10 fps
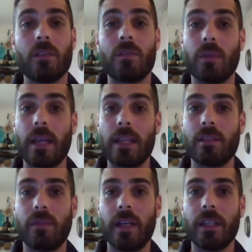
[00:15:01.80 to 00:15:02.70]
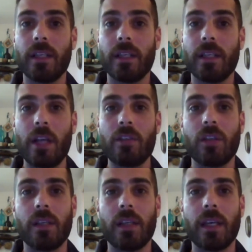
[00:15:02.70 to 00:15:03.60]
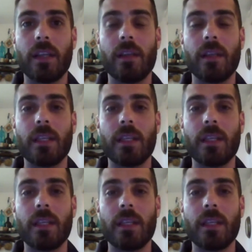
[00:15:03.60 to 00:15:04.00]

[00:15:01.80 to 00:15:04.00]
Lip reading: So that's a very good question, and